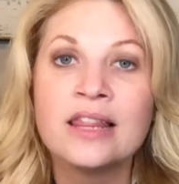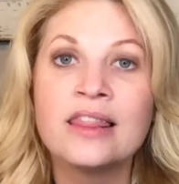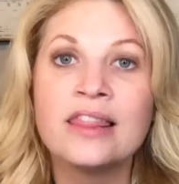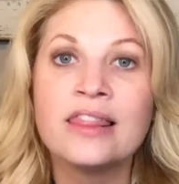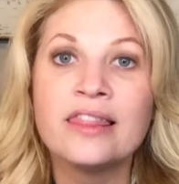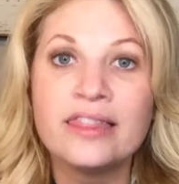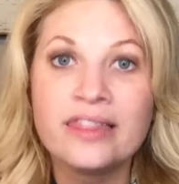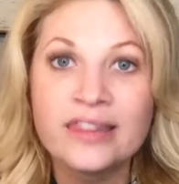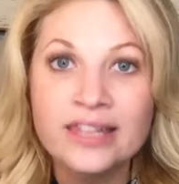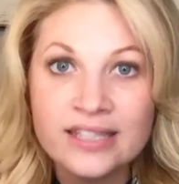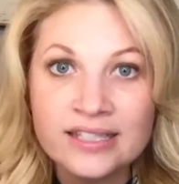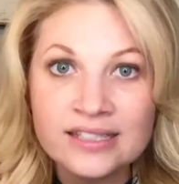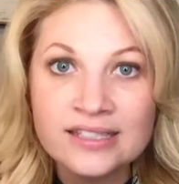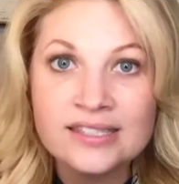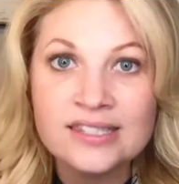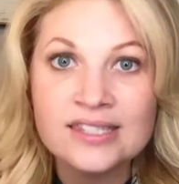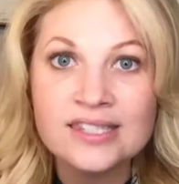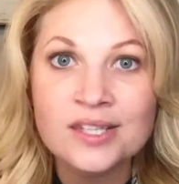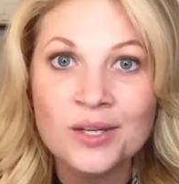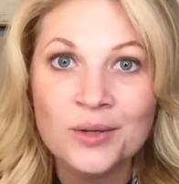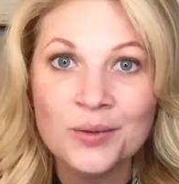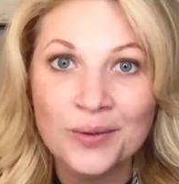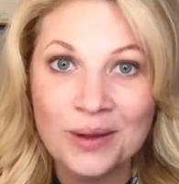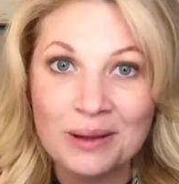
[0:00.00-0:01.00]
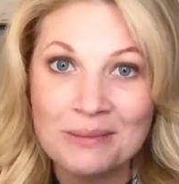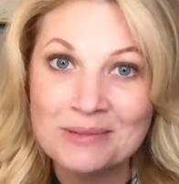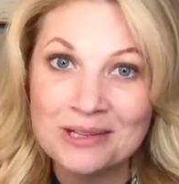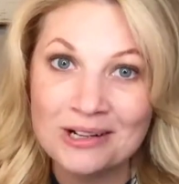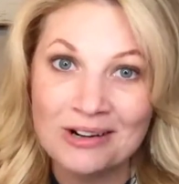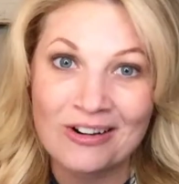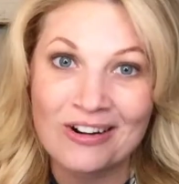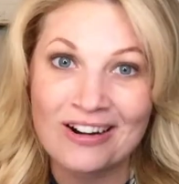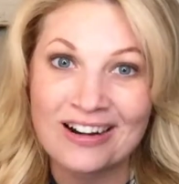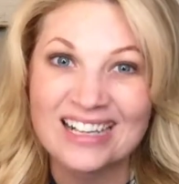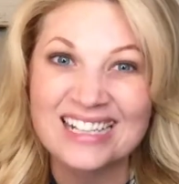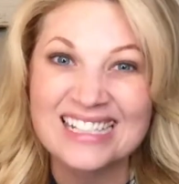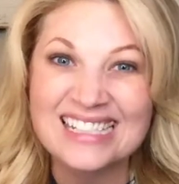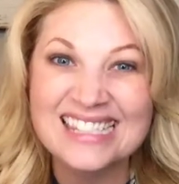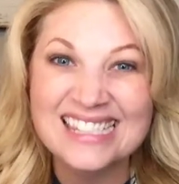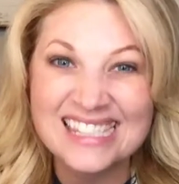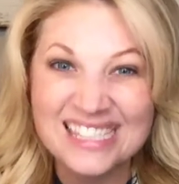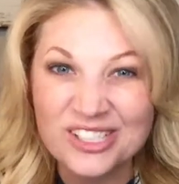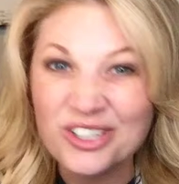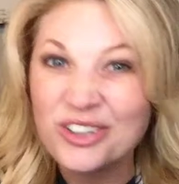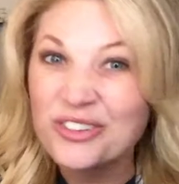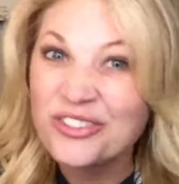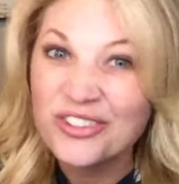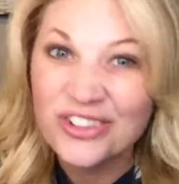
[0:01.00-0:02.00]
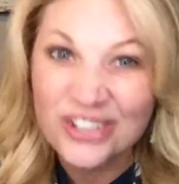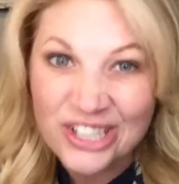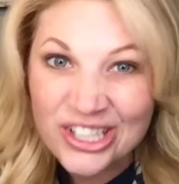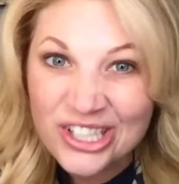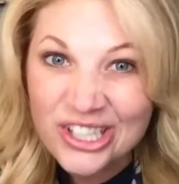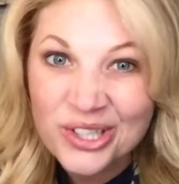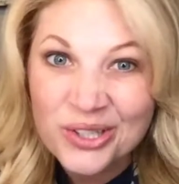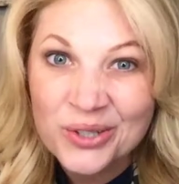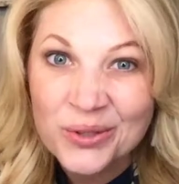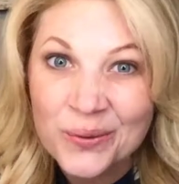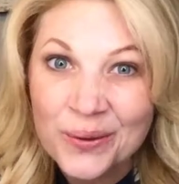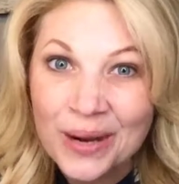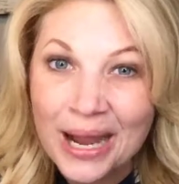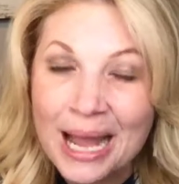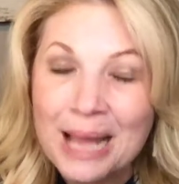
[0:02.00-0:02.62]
this webinar is still for you.